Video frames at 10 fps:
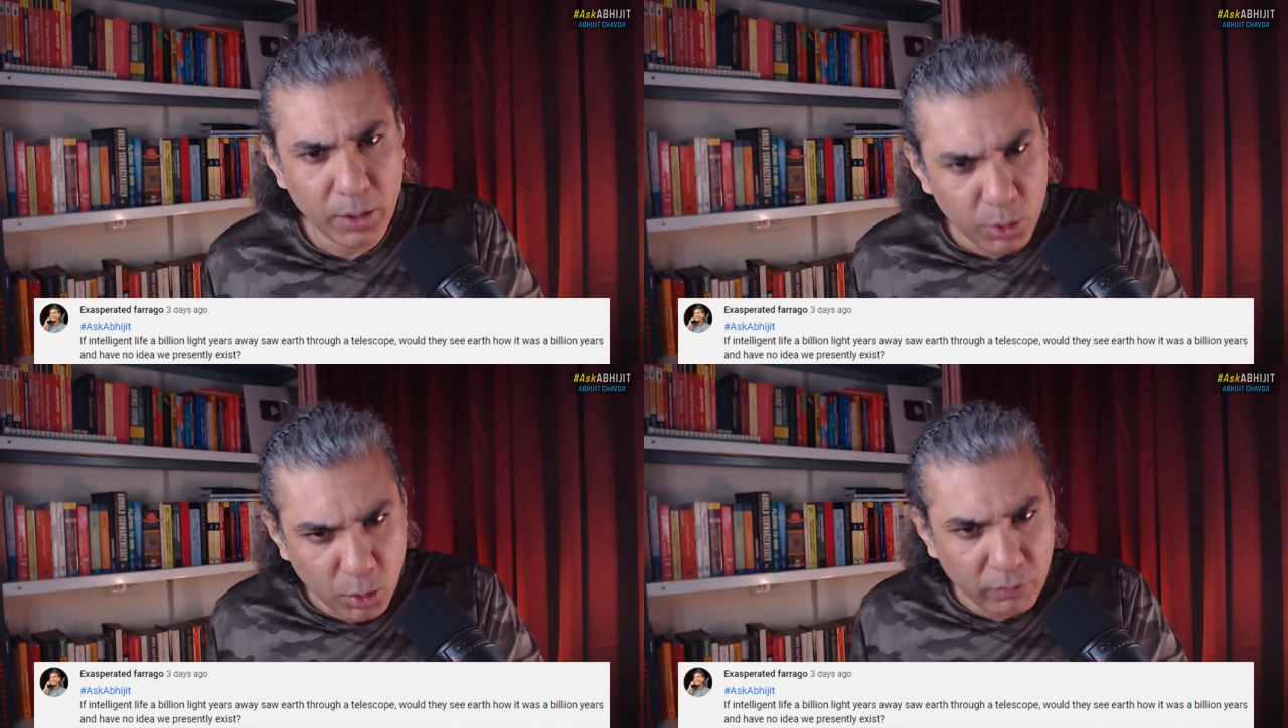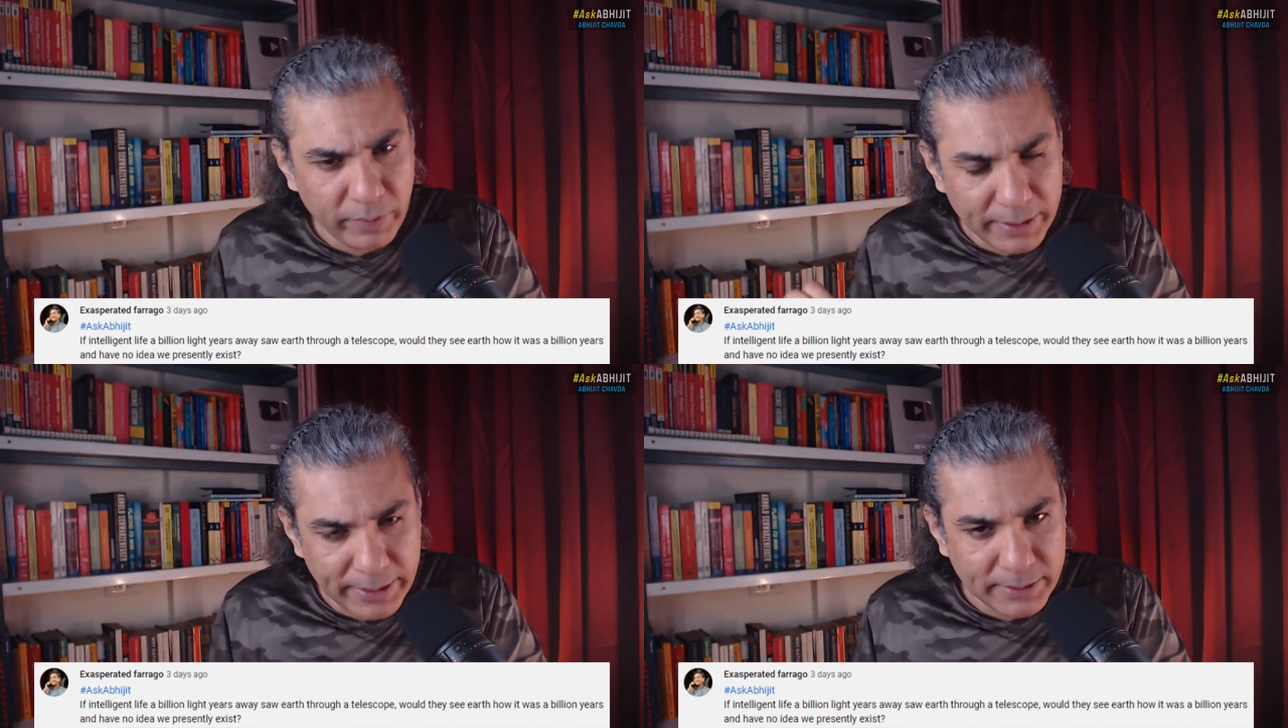you're
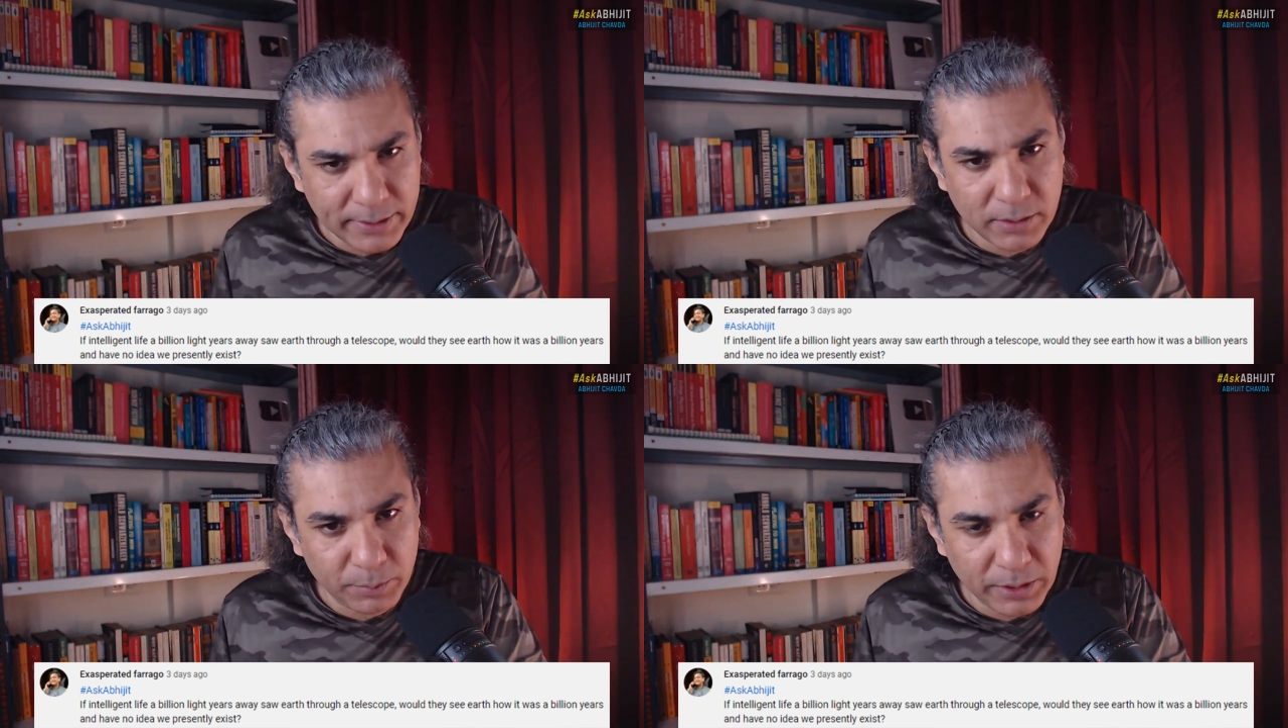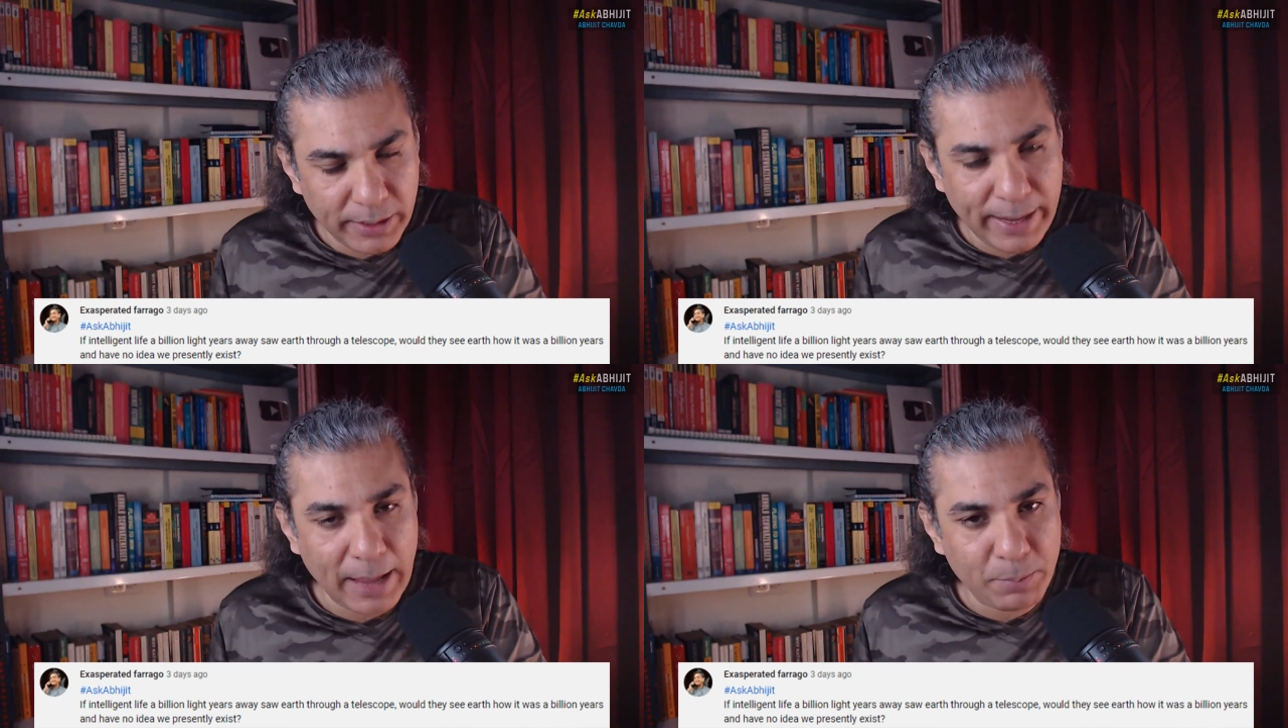witnessing something
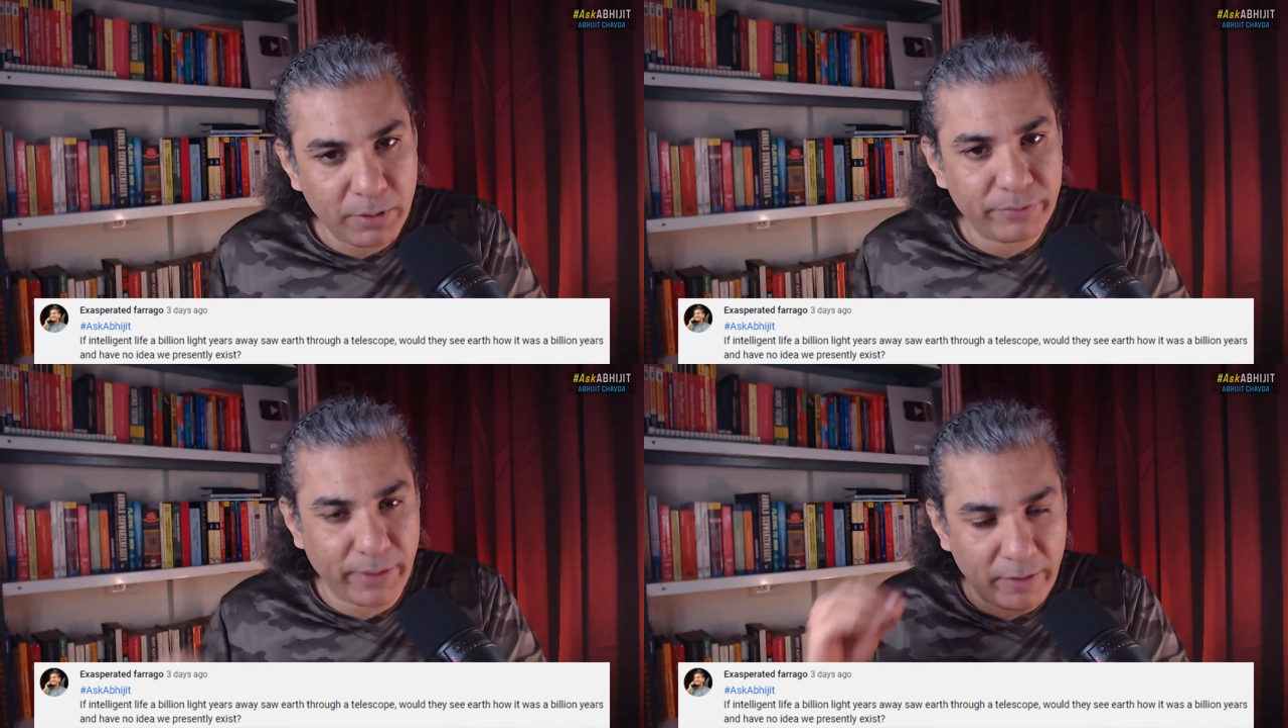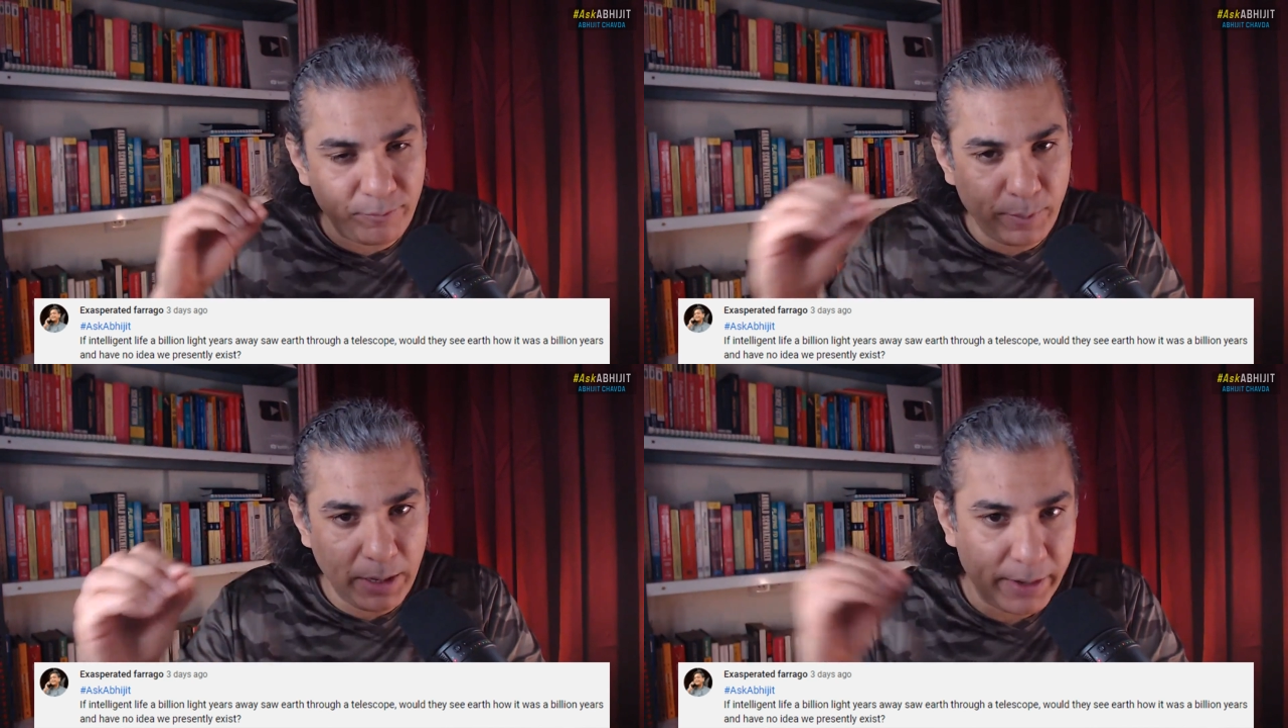that happened
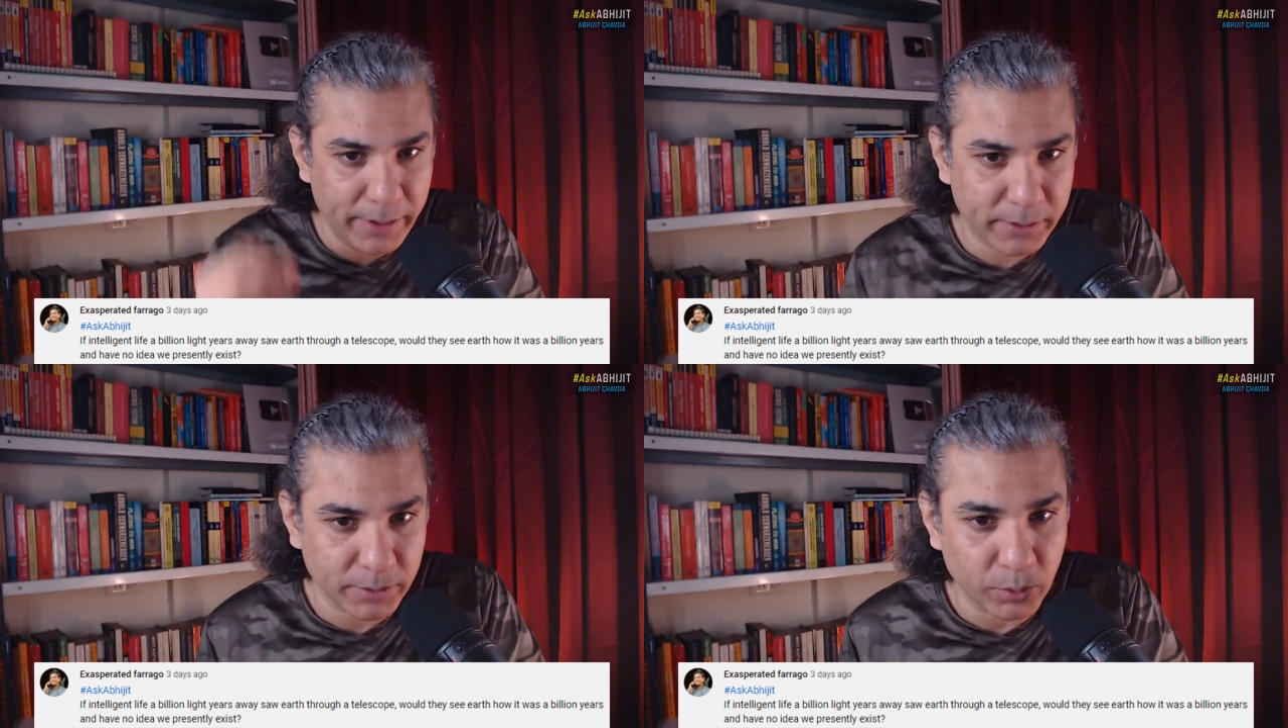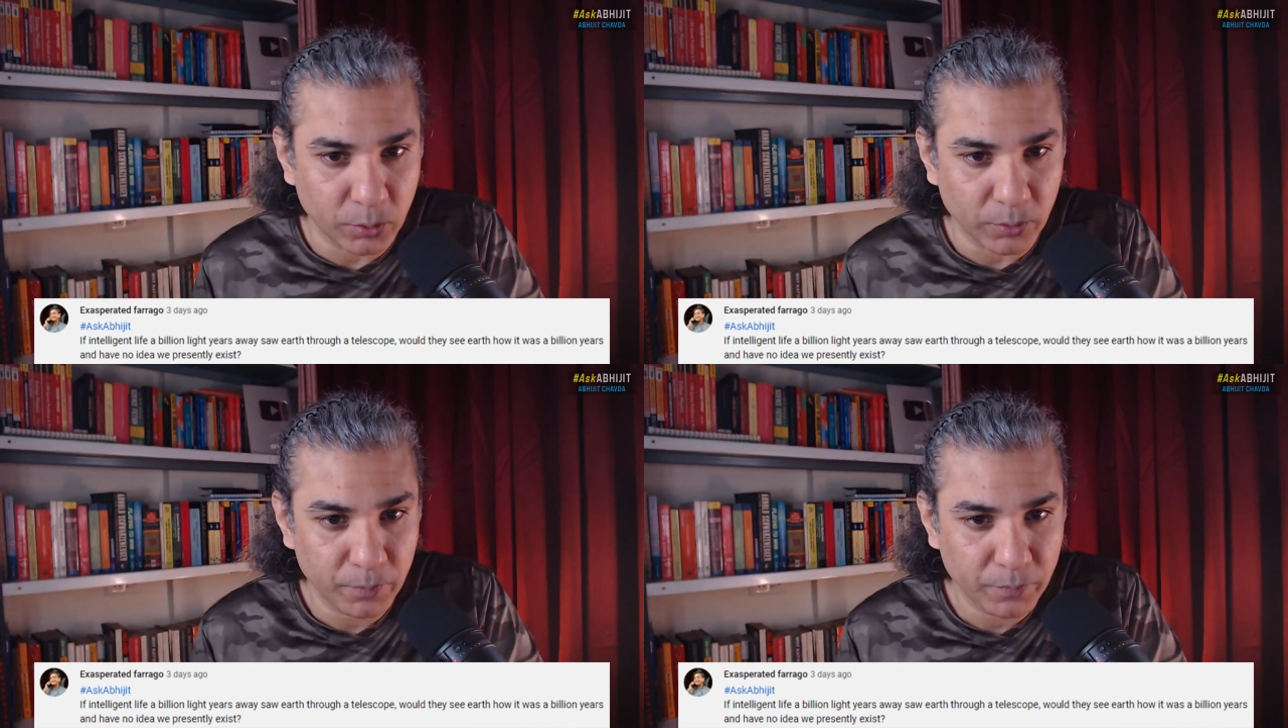5 billion years
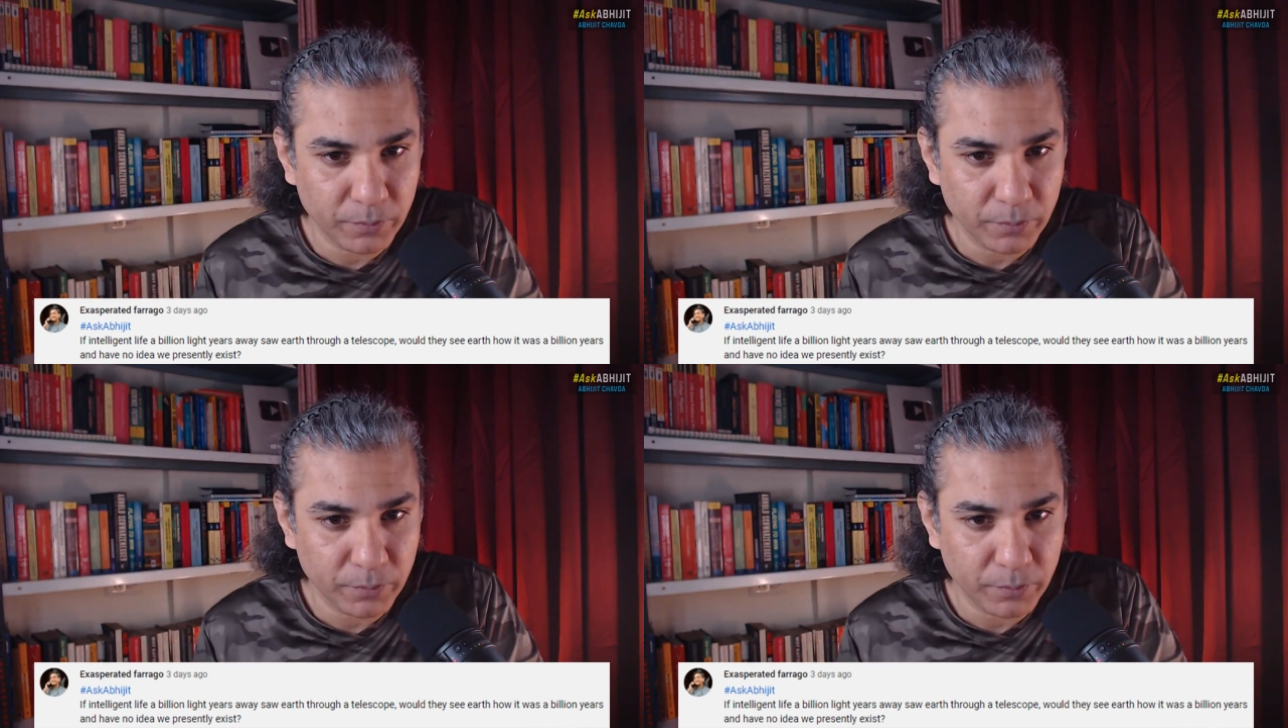ago.